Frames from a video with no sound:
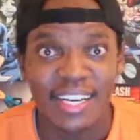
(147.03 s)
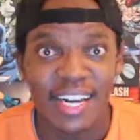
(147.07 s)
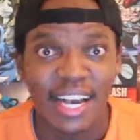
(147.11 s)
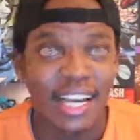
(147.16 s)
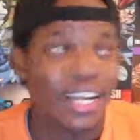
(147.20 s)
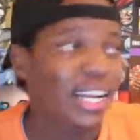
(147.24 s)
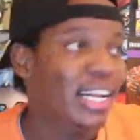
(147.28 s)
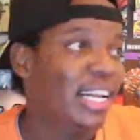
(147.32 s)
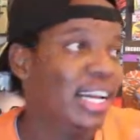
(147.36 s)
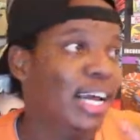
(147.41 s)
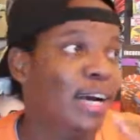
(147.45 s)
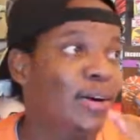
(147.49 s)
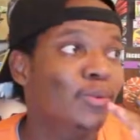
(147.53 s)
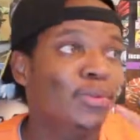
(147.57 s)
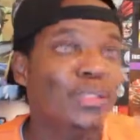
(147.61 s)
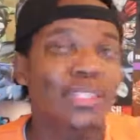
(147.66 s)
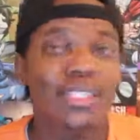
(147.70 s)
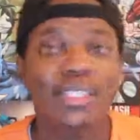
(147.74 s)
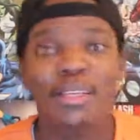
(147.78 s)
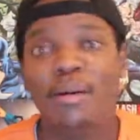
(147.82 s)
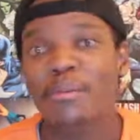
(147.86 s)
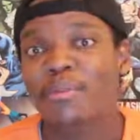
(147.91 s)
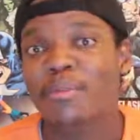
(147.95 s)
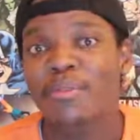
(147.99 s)
That was
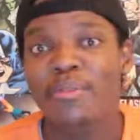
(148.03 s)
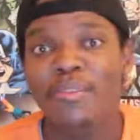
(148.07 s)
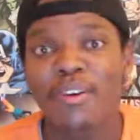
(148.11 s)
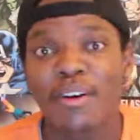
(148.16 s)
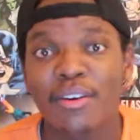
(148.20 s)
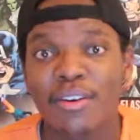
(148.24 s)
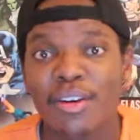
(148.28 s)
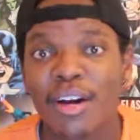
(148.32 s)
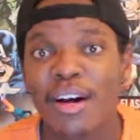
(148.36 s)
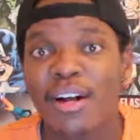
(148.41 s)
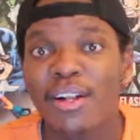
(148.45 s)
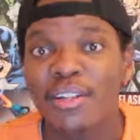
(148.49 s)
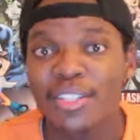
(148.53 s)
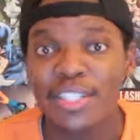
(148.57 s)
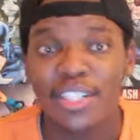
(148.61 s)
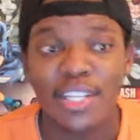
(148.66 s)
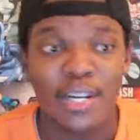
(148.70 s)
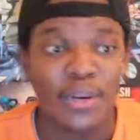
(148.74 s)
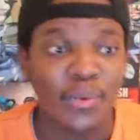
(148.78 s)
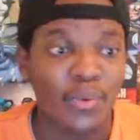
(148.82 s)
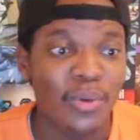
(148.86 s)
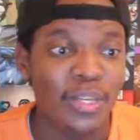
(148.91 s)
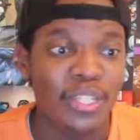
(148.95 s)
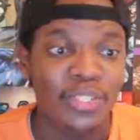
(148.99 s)
some of our
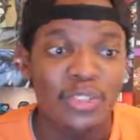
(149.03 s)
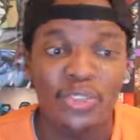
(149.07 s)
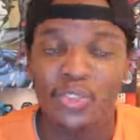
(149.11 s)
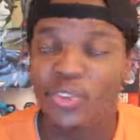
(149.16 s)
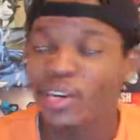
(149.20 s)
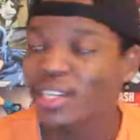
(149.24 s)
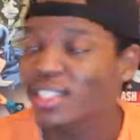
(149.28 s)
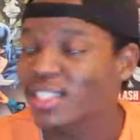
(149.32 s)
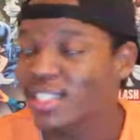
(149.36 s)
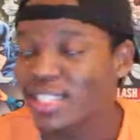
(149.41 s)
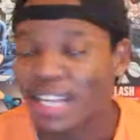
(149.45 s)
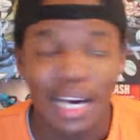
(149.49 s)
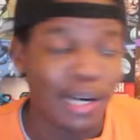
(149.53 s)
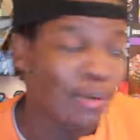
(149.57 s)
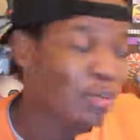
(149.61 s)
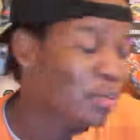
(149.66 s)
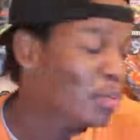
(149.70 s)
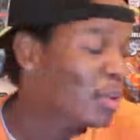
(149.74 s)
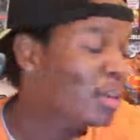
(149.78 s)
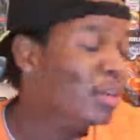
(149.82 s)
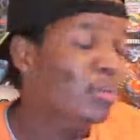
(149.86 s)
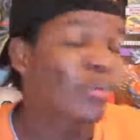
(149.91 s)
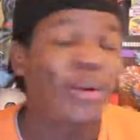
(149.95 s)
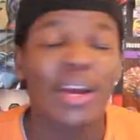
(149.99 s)
culture. We dressed
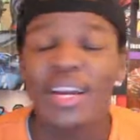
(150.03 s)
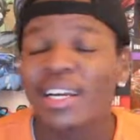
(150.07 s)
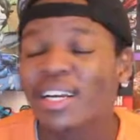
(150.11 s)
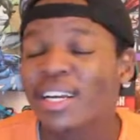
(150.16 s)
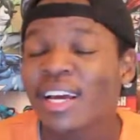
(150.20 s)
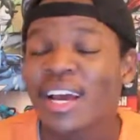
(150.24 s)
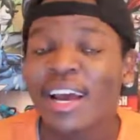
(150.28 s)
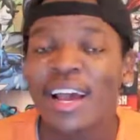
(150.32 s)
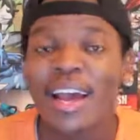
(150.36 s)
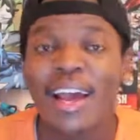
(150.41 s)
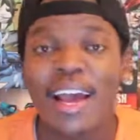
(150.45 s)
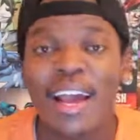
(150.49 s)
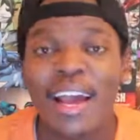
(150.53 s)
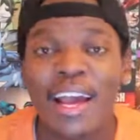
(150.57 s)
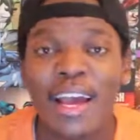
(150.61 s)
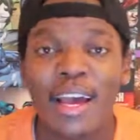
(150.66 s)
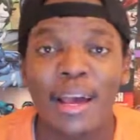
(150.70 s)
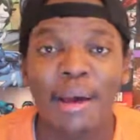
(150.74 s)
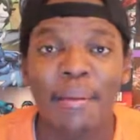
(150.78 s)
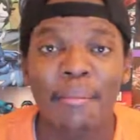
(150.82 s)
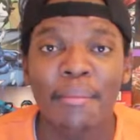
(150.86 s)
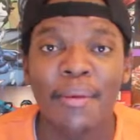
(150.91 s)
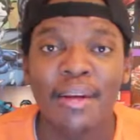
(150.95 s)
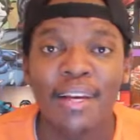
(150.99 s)
up, we went
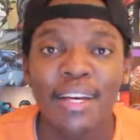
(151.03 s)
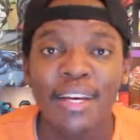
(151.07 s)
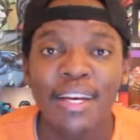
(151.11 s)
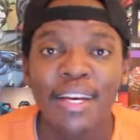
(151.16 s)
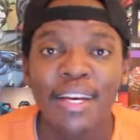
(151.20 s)
ham.